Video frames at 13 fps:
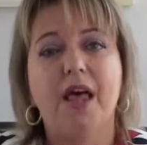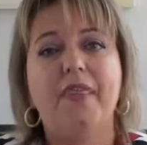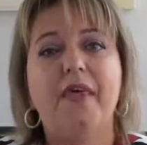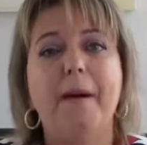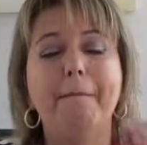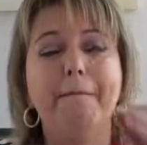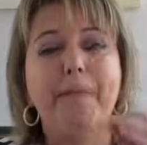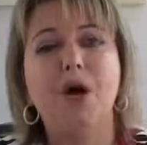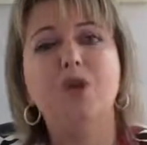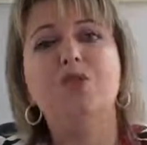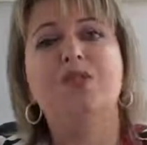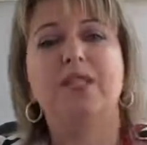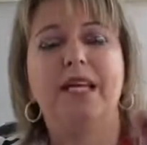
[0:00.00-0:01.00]
The
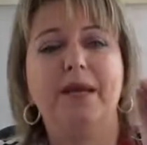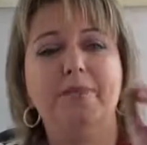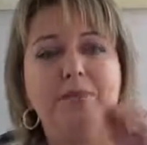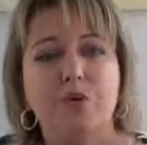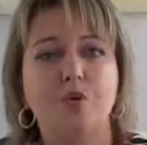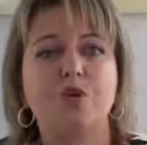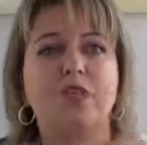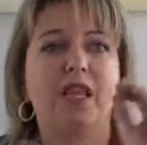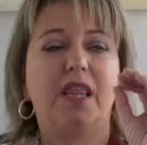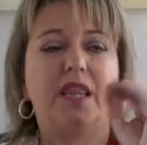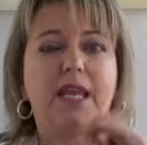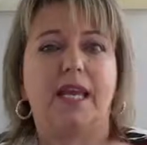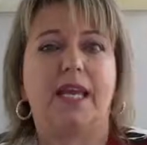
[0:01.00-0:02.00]
most
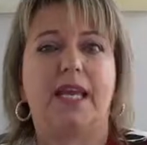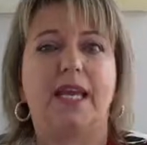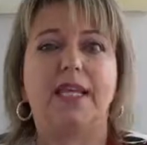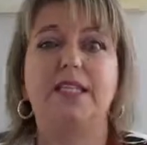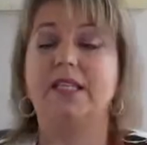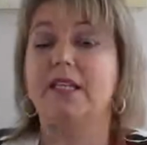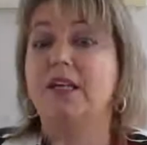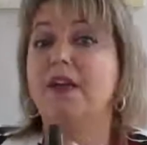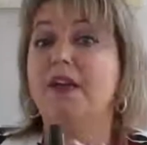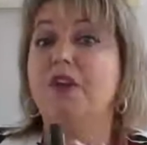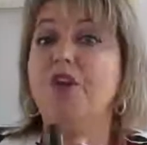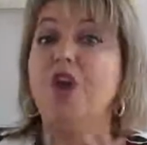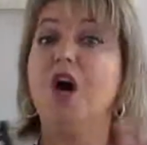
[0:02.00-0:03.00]
important thing is
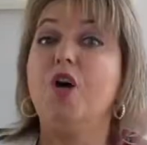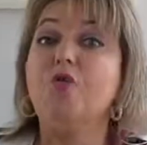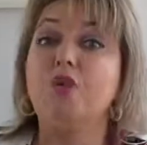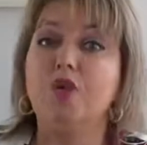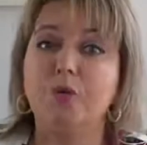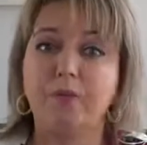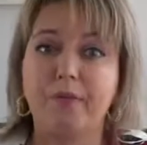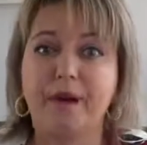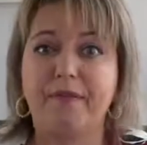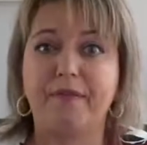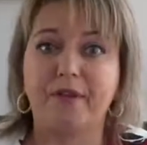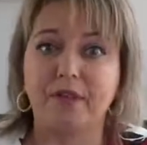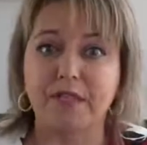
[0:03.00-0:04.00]
know your
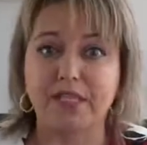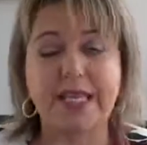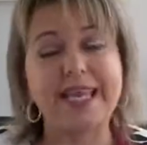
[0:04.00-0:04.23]
preference.